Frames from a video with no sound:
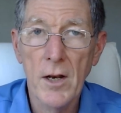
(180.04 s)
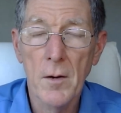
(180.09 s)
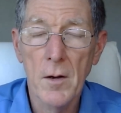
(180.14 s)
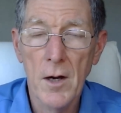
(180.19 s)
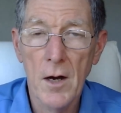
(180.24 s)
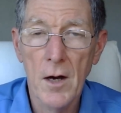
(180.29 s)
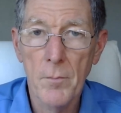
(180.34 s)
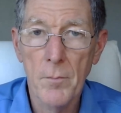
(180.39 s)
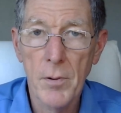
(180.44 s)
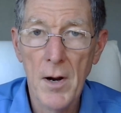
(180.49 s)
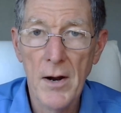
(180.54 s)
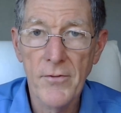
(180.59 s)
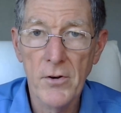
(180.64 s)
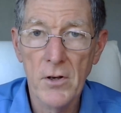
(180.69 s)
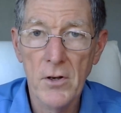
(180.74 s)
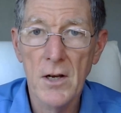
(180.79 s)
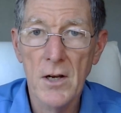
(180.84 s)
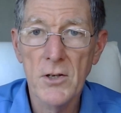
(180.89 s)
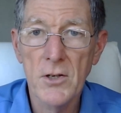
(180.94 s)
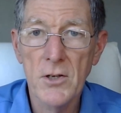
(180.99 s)
a profit
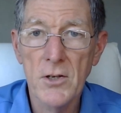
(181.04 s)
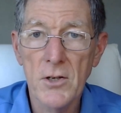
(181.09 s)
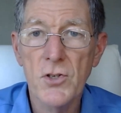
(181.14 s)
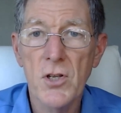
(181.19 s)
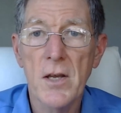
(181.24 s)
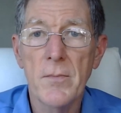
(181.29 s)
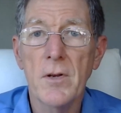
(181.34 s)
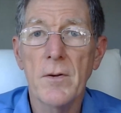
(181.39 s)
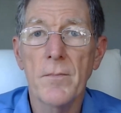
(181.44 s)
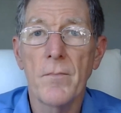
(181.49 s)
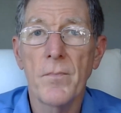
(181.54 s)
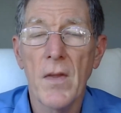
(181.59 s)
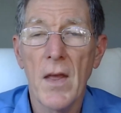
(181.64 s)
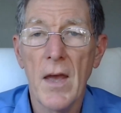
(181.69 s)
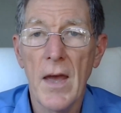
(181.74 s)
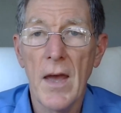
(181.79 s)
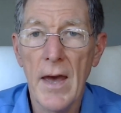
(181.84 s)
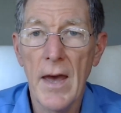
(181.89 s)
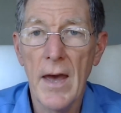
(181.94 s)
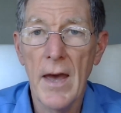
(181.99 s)
and loss statement
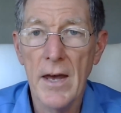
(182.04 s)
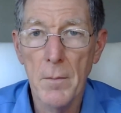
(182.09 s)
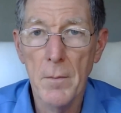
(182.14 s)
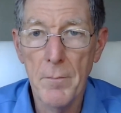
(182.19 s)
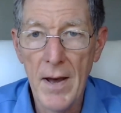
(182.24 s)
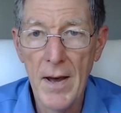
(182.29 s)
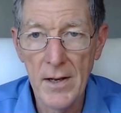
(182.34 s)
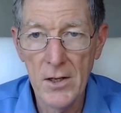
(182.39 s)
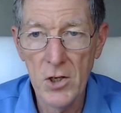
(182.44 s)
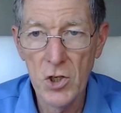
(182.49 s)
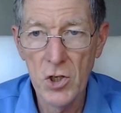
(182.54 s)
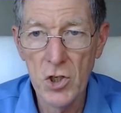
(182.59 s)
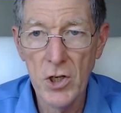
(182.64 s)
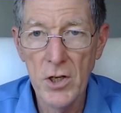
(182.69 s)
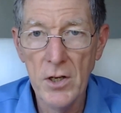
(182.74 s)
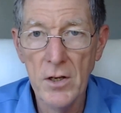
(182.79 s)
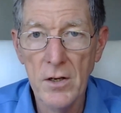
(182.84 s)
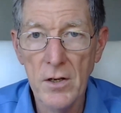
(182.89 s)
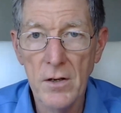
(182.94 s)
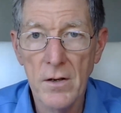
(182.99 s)
and a balance
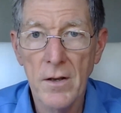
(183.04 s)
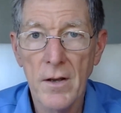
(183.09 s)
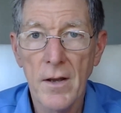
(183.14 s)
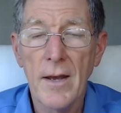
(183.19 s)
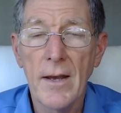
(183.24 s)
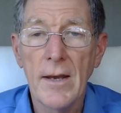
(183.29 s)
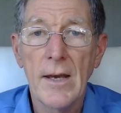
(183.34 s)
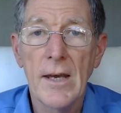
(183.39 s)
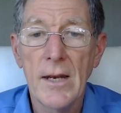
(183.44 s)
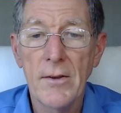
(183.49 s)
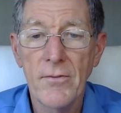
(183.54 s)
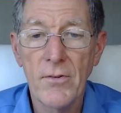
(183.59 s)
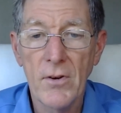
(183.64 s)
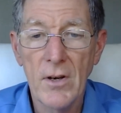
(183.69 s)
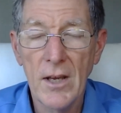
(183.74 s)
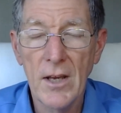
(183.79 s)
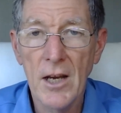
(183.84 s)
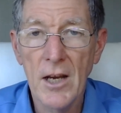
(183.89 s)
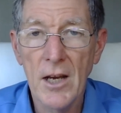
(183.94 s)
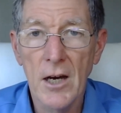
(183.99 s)
sheet. And if you
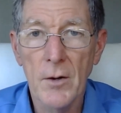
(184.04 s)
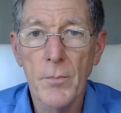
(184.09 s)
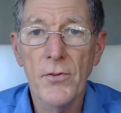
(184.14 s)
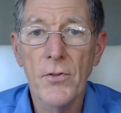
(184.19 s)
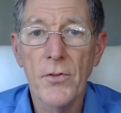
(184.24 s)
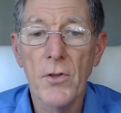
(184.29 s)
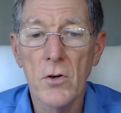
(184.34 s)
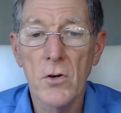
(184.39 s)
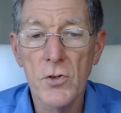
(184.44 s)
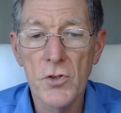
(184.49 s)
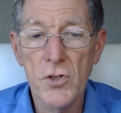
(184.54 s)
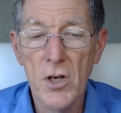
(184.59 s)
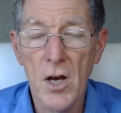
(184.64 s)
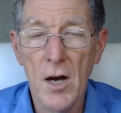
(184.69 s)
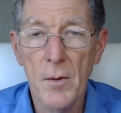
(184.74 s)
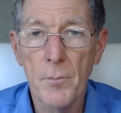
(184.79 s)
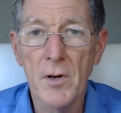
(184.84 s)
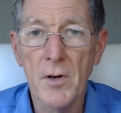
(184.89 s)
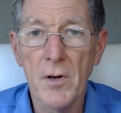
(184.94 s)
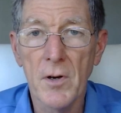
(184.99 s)
need help with those,
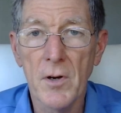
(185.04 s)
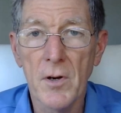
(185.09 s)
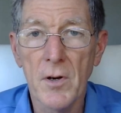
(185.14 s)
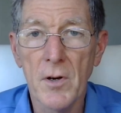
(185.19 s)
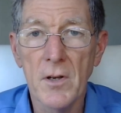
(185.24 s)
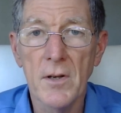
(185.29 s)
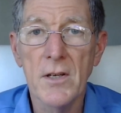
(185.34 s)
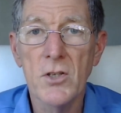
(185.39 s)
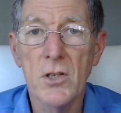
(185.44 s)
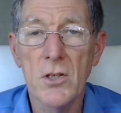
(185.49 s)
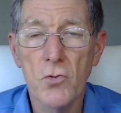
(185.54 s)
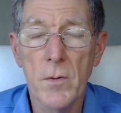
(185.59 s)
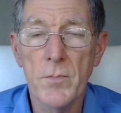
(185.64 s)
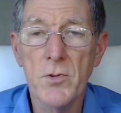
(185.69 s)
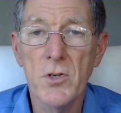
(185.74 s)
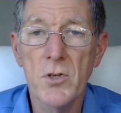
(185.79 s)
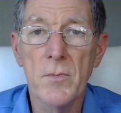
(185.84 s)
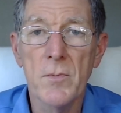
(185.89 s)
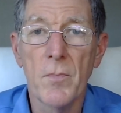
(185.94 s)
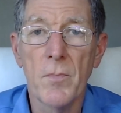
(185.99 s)
I'll put links in the
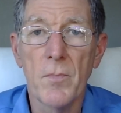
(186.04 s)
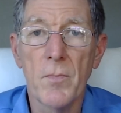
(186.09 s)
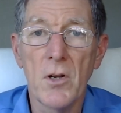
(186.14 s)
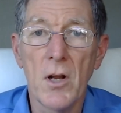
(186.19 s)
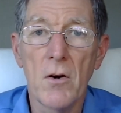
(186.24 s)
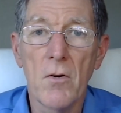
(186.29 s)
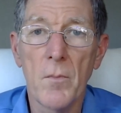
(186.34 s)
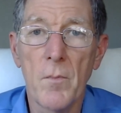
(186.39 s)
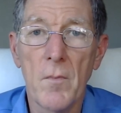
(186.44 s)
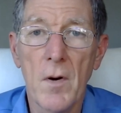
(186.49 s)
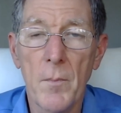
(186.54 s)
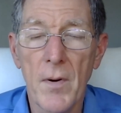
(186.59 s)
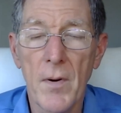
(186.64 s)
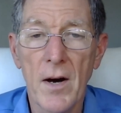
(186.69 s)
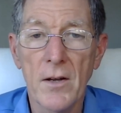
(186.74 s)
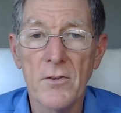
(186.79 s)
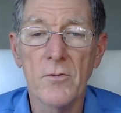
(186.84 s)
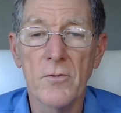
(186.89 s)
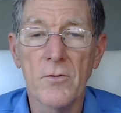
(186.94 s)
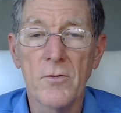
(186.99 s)
description below
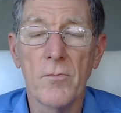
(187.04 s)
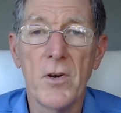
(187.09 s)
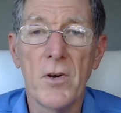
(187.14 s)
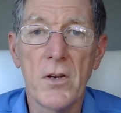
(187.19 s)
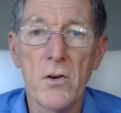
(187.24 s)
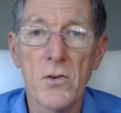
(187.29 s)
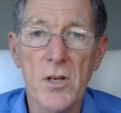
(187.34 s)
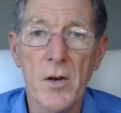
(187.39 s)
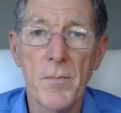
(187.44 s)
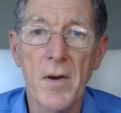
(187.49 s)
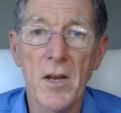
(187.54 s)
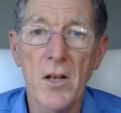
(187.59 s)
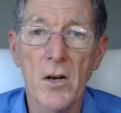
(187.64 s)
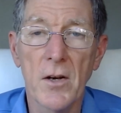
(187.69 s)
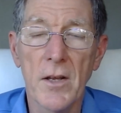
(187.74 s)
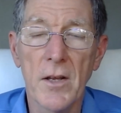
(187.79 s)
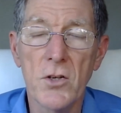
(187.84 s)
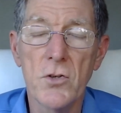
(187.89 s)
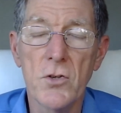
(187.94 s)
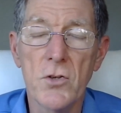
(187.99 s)
about some videos I made
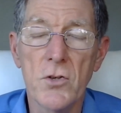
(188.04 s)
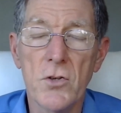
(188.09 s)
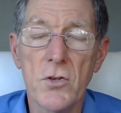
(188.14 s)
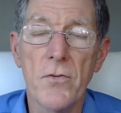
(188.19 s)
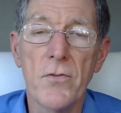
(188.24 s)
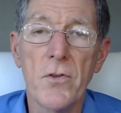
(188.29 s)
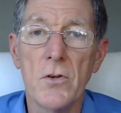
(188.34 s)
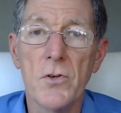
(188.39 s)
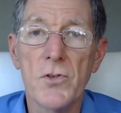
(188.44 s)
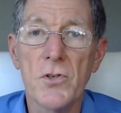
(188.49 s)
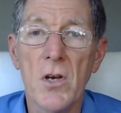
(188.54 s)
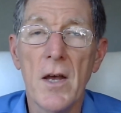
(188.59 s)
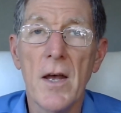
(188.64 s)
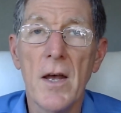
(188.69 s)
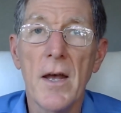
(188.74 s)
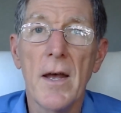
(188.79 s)
on each of those.